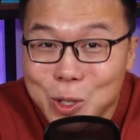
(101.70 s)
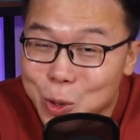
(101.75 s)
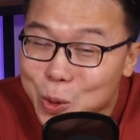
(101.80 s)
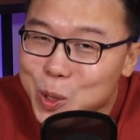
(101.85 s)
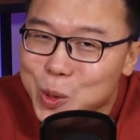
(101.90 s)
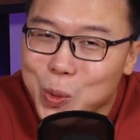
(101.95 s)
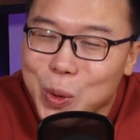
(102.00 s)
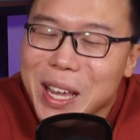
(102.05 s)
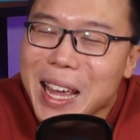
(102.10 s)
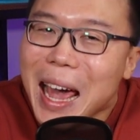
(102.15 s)

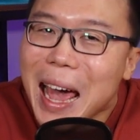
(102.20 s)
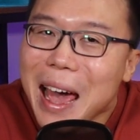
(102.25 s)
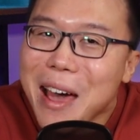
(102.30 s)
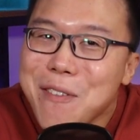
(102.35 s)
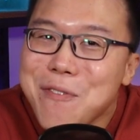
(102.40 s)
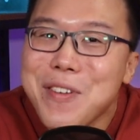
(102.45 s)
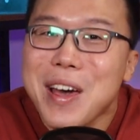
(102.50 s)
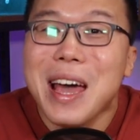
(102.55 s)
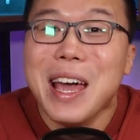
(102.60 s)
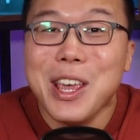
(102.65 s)
tools we
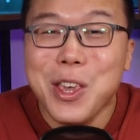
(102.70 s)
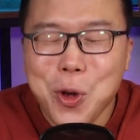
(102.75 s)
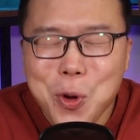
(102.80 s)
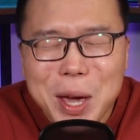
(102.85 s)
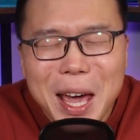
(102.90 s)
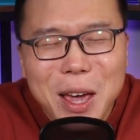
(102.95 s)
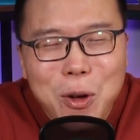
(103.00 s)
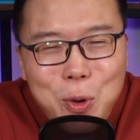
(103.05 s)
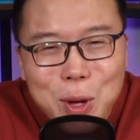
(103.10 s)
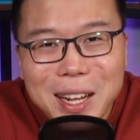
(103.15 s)
have, you
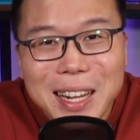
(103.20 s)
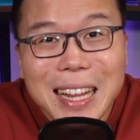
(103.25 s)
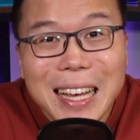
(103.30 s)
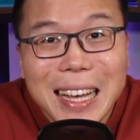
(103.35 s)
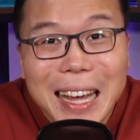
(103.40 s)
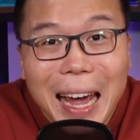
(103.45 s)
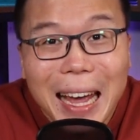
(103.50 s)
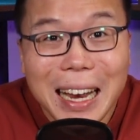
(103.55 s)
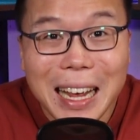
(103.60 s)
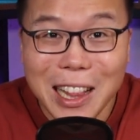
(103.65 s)
can quickly
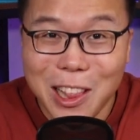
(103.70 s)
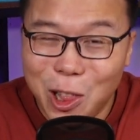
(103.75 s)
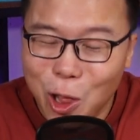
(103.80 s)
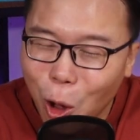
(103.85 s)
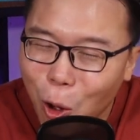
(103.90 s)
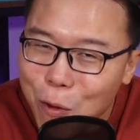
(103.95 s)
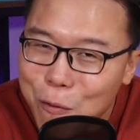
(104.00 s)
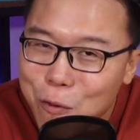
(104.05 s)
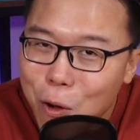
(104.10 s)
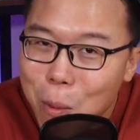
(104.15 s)
get a
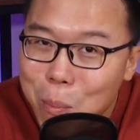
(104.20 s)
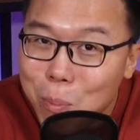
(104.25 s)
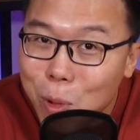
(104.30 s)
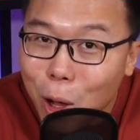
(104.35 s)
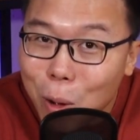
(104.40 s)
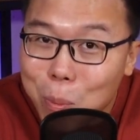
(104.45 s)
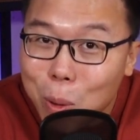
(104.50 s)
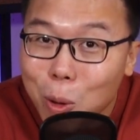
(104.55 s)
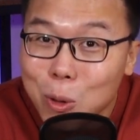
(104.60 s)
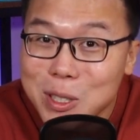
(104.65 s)
long-form
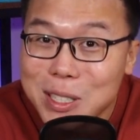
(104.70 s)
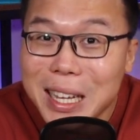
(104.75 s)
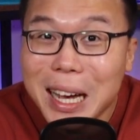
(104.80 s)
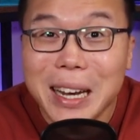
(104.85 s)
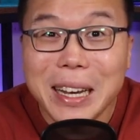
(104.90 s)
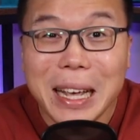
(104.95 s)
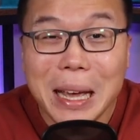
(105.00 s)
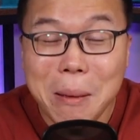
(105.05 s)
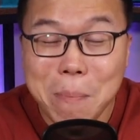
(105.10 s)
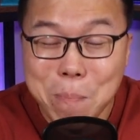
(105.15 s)
blog post
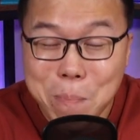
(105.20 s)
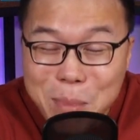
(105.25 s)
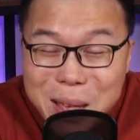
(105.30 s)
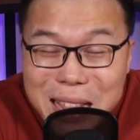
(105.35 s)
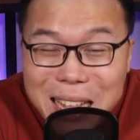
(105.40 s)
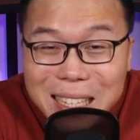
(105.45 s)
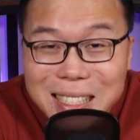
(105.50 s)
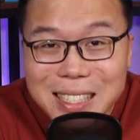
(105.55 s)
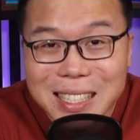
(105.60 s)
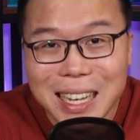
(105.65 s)
done in
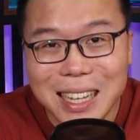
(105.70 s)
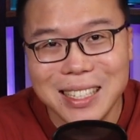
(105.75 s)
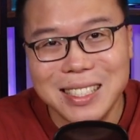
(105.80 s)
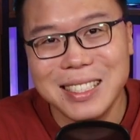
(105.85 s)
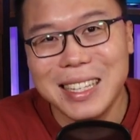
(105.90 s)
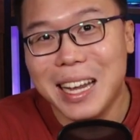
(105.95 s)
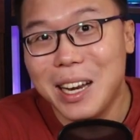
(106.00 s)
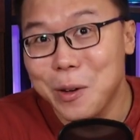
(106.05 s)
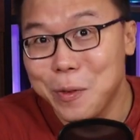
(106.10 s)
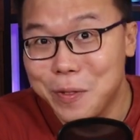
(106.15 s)
minutes
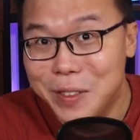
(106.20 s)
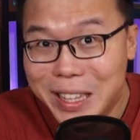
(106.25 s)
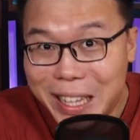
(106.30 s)
instead of